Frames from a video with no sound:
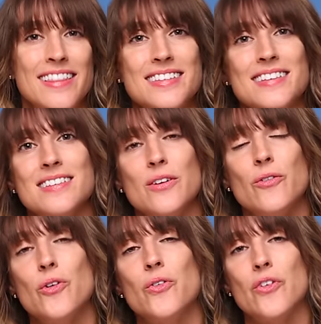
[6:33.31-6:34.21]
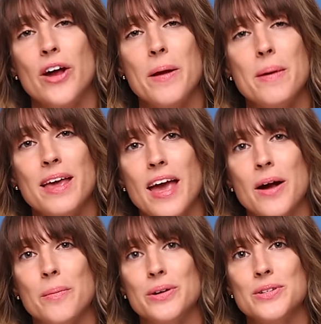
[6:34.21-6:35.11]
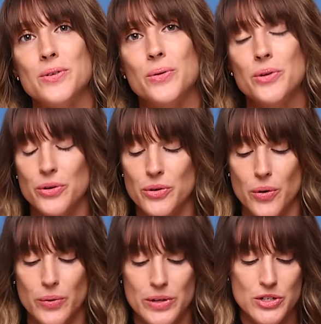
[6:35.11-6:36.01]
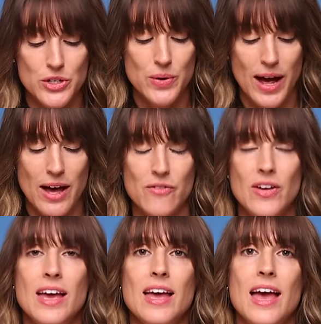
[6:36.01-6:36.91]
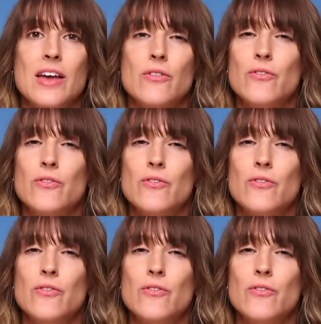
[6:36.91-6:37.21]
This is a full frame camera, so you're going to have a